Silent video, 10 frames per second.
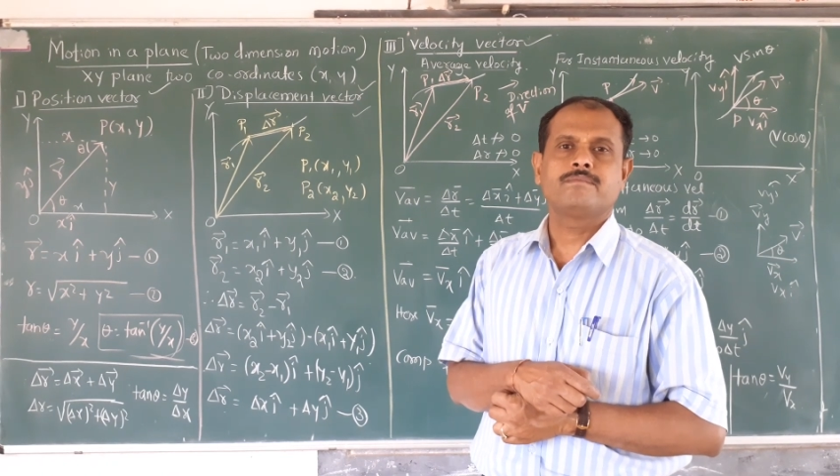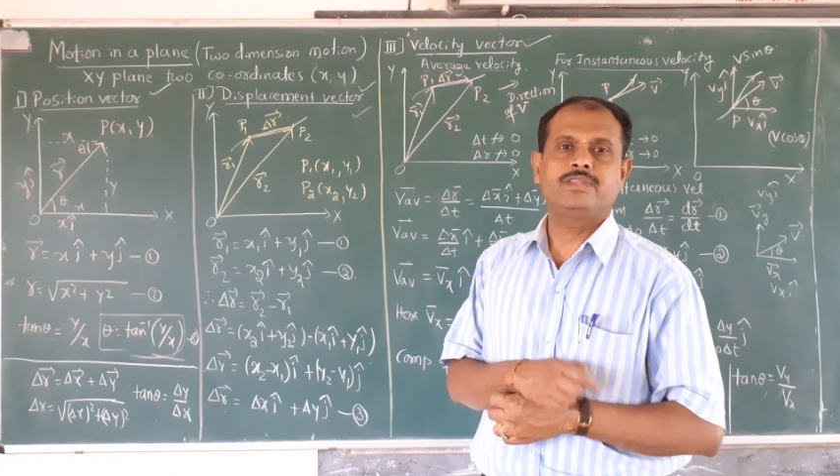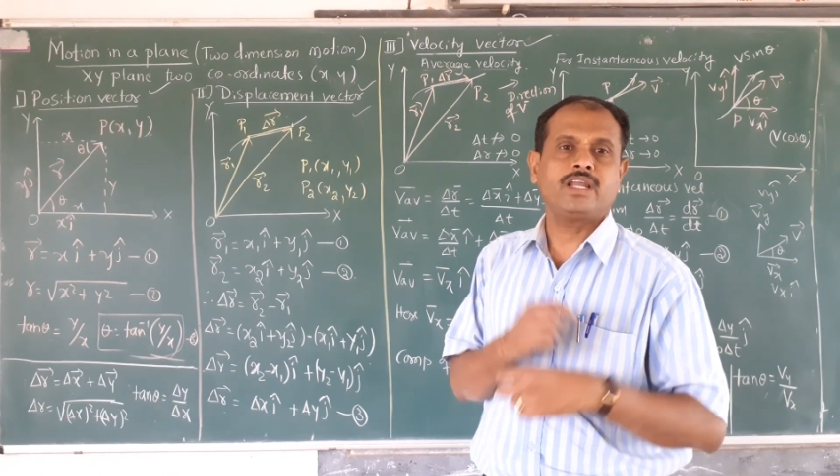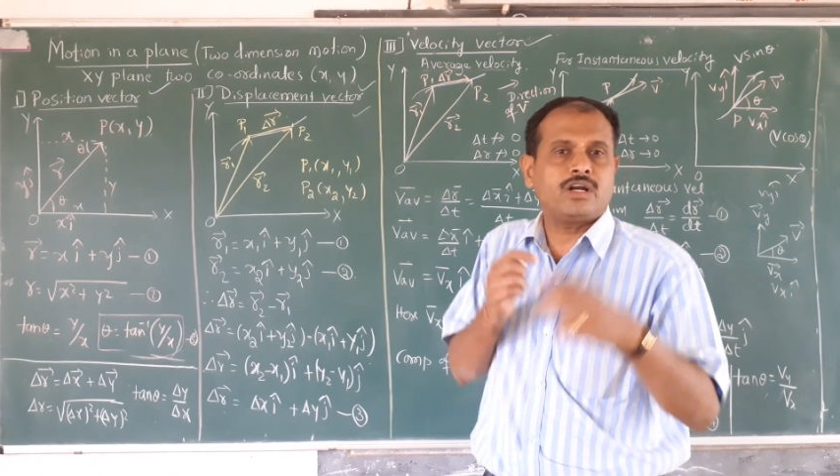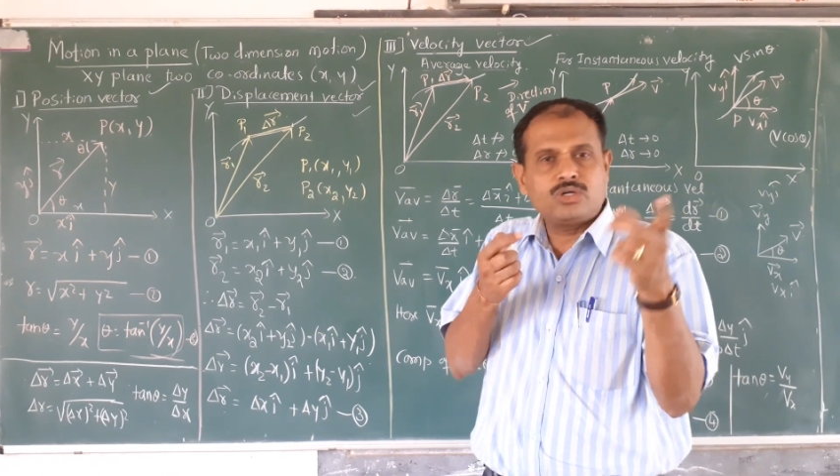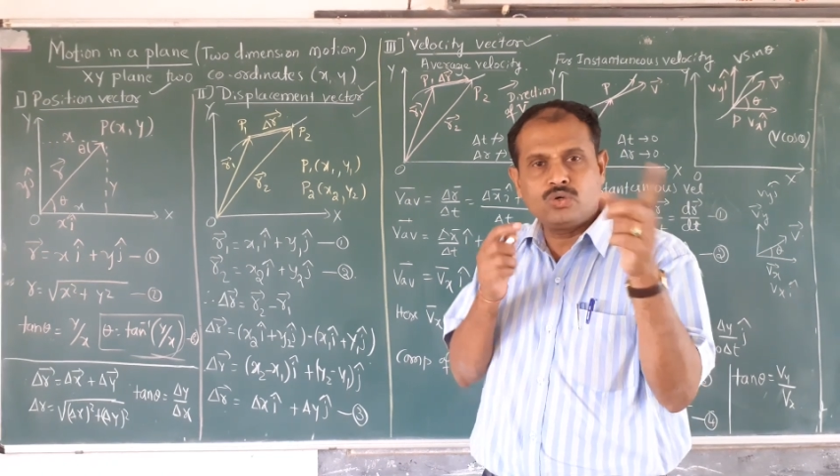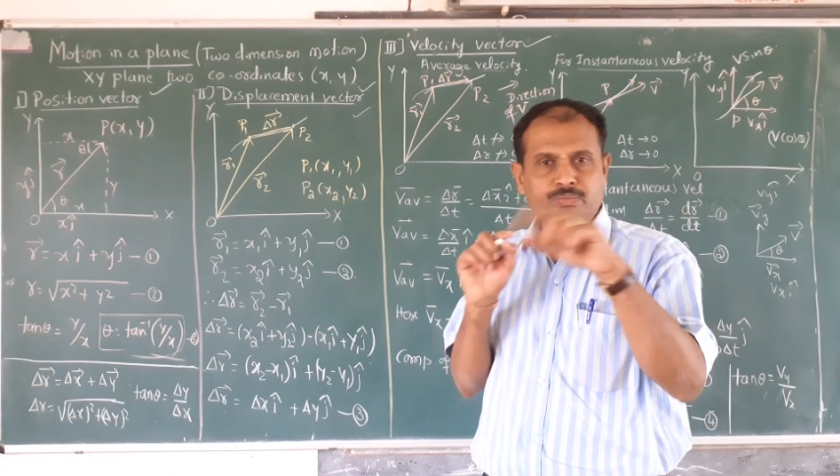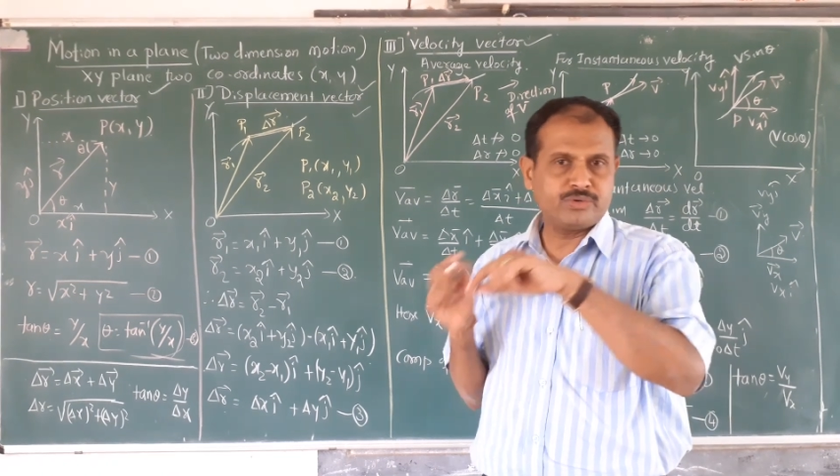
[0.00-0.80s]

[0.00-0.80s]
There are 2